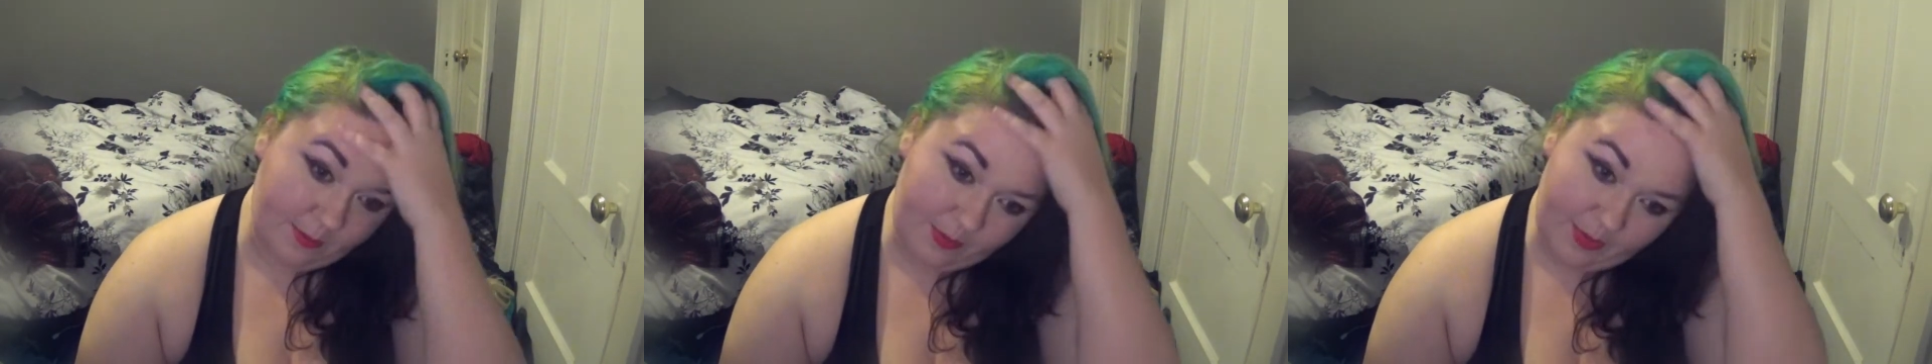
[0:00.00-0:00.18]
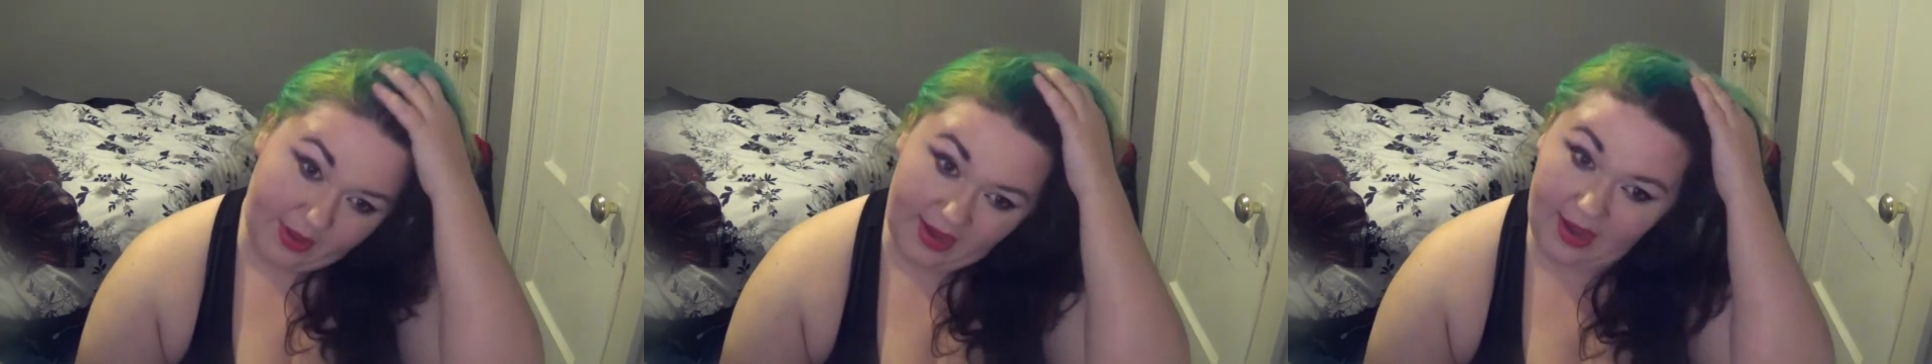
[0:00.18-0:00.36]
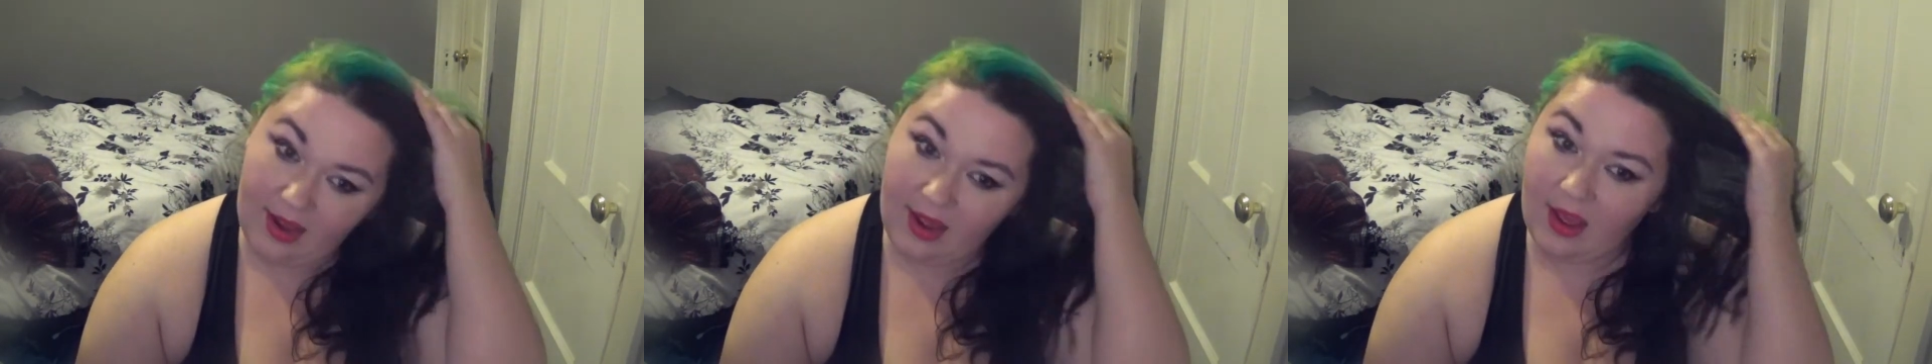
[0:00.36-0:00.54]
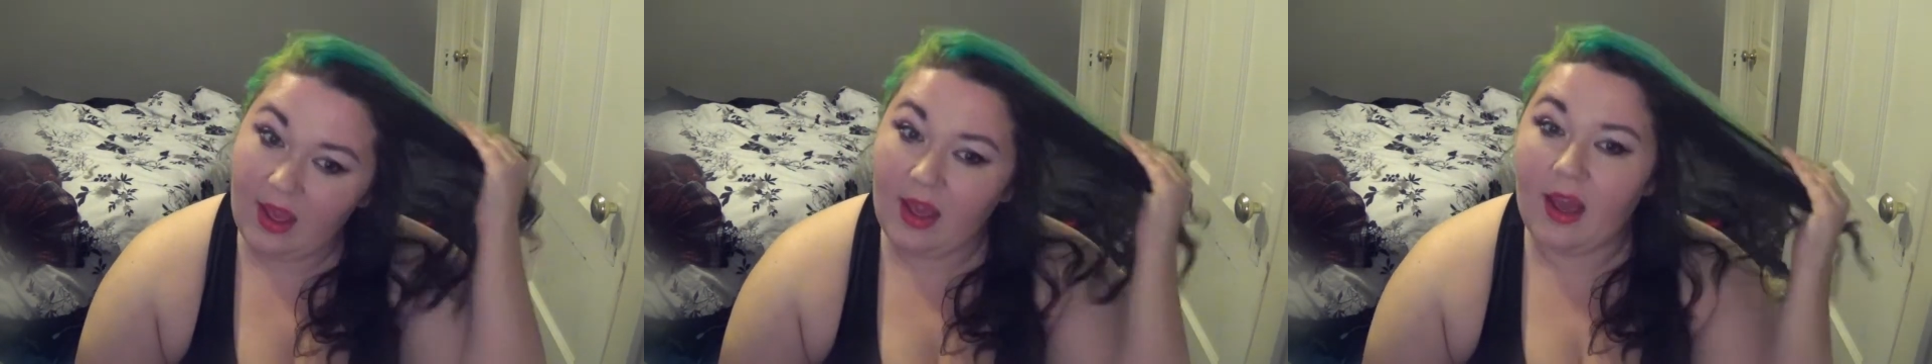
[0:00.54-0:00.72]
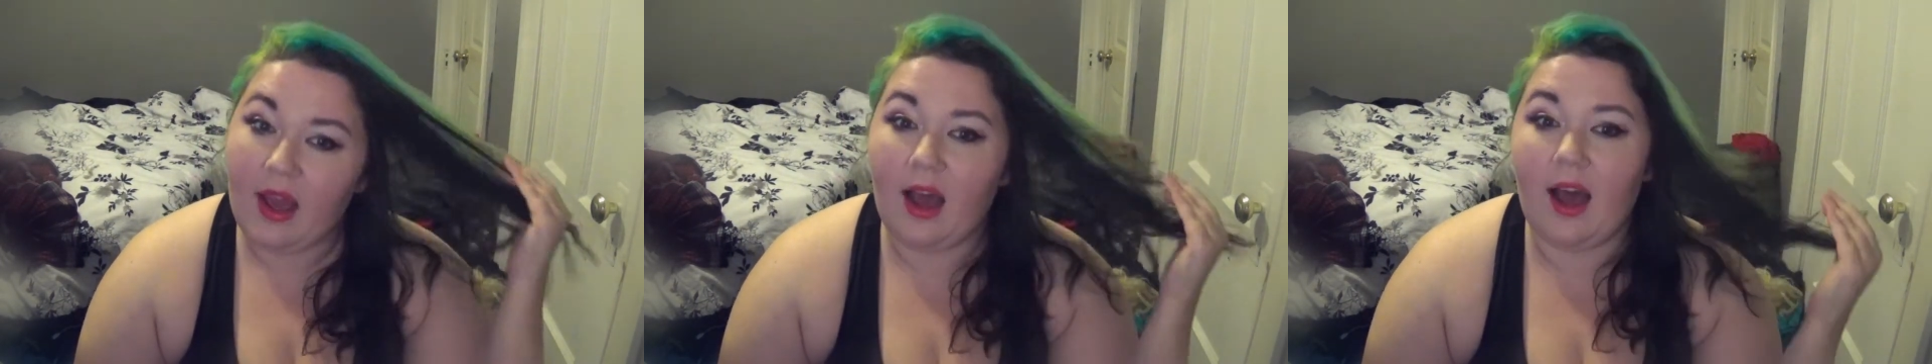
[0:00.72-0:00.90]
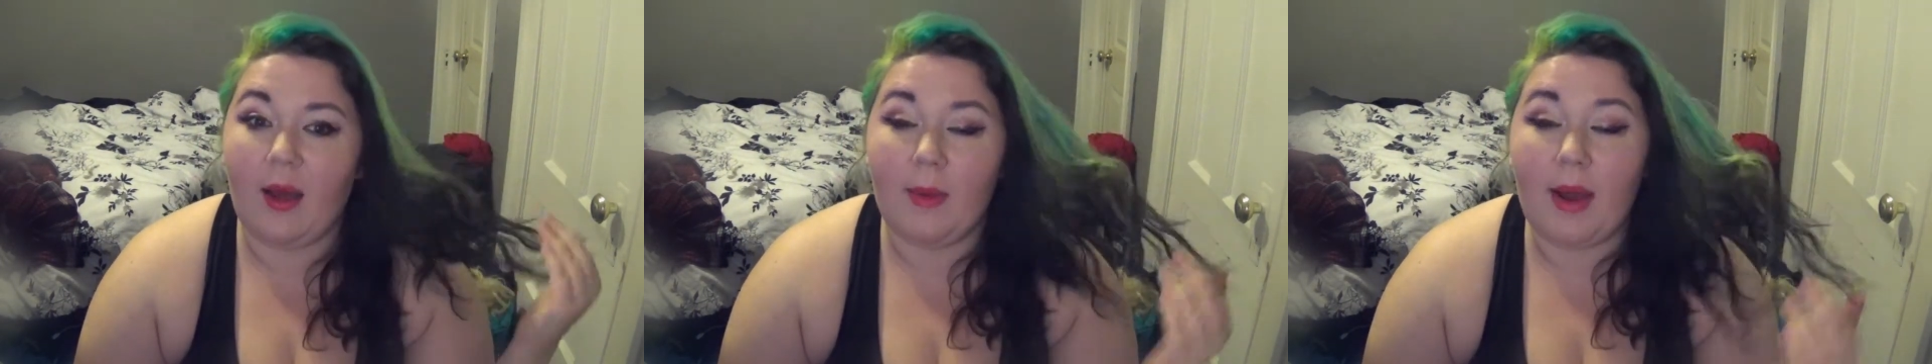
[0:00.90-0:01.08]
but
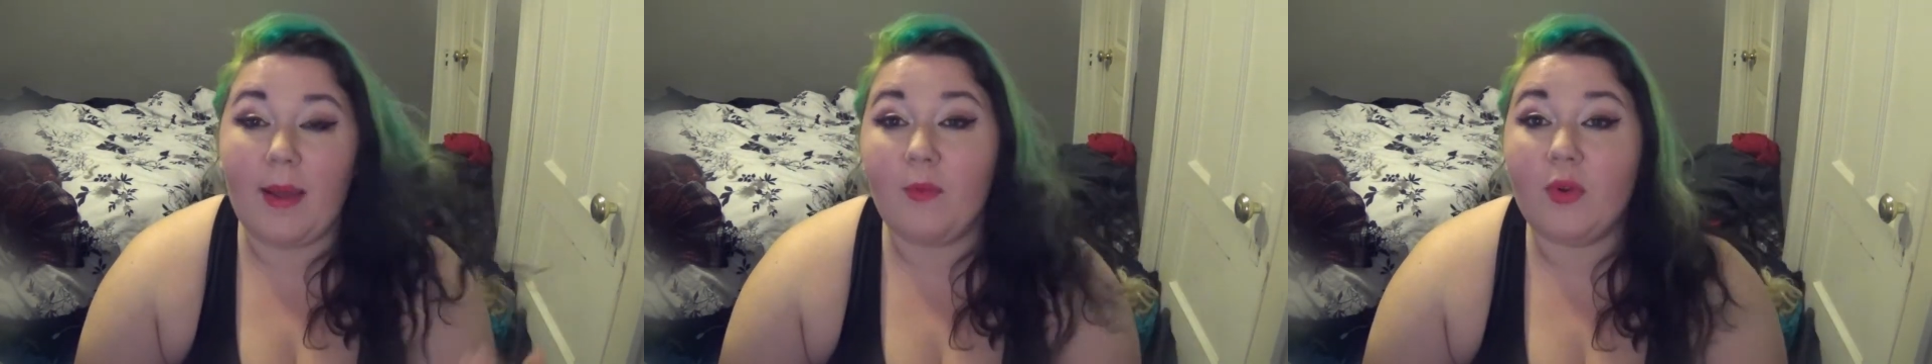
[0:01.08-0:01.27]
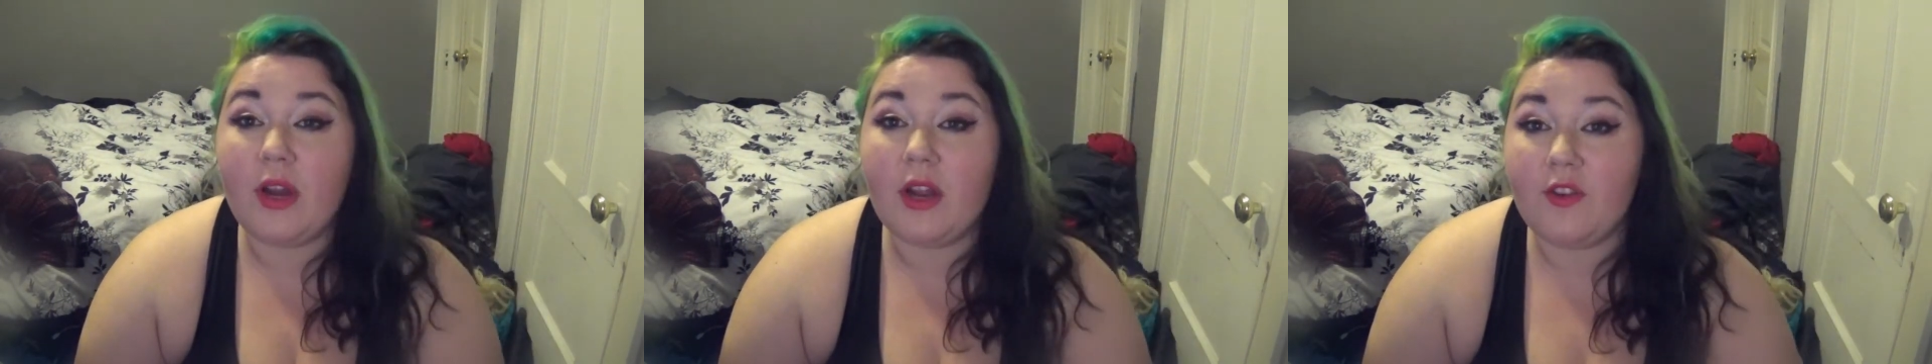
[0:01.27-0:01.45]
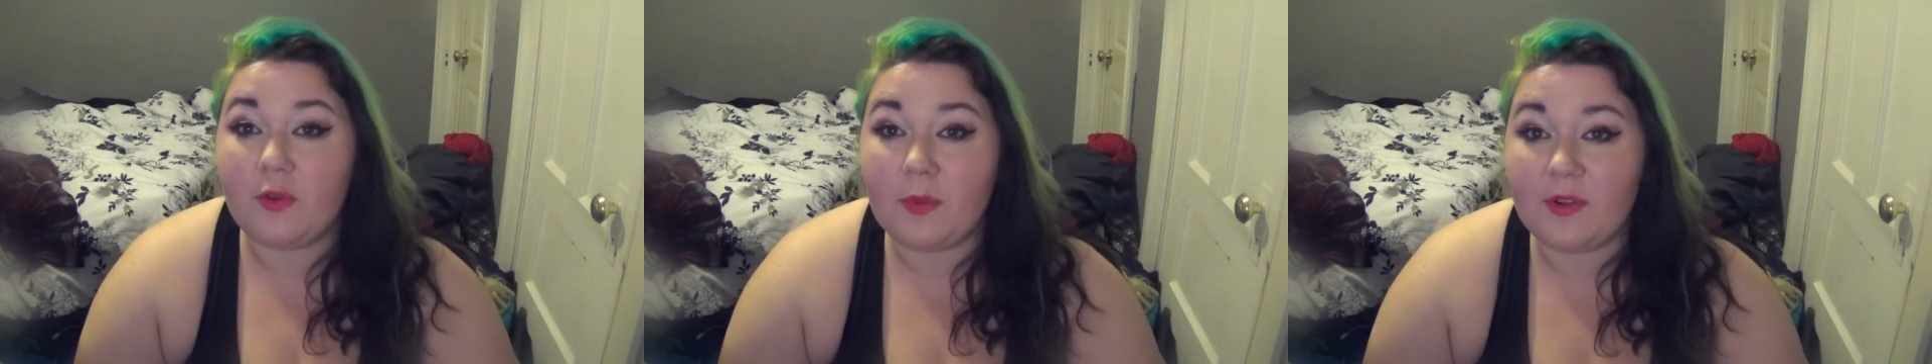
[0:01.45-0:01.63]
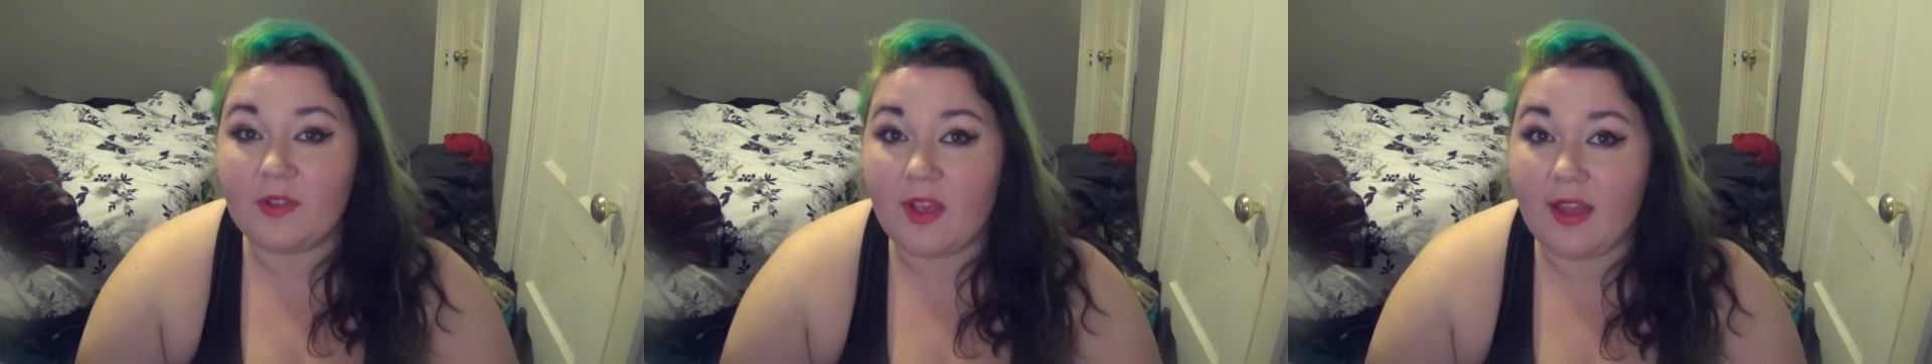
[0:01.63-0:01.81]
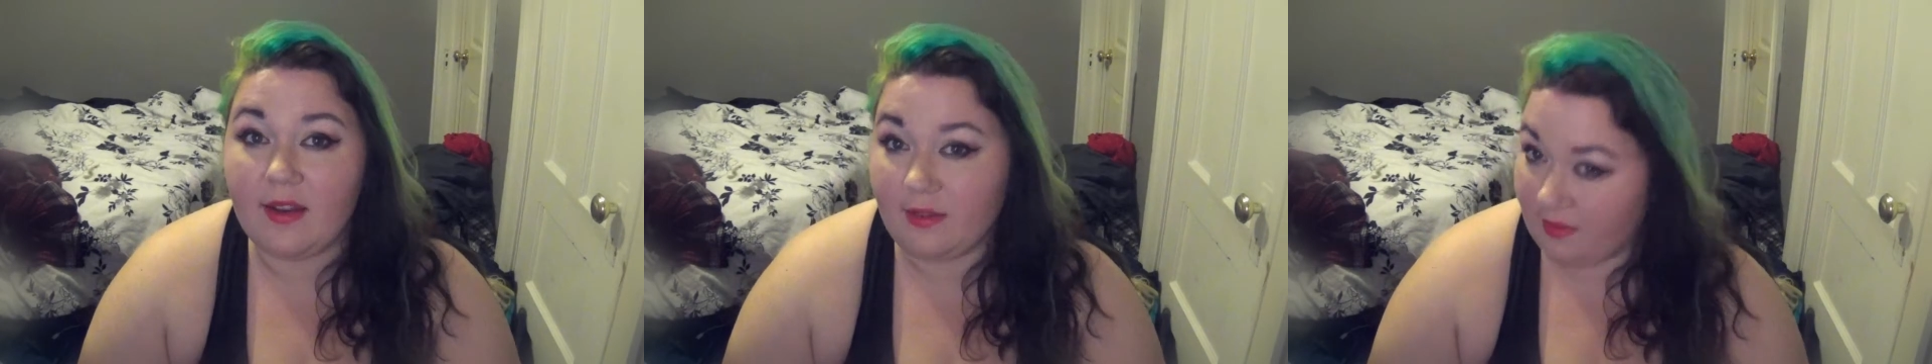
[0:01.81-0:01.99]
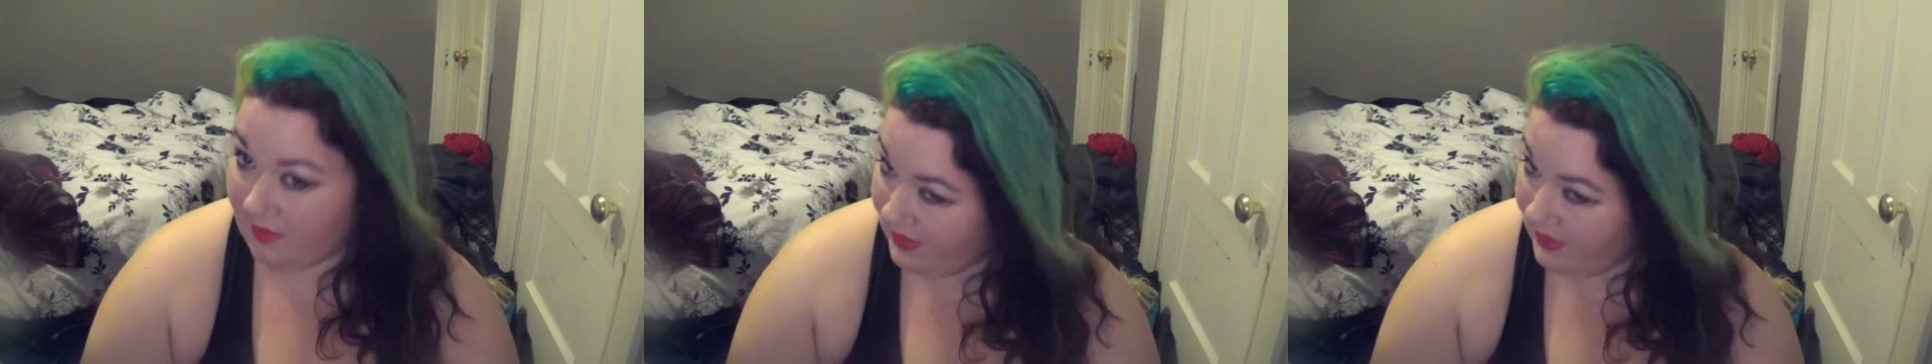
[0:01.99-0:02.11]
um, I'm 100%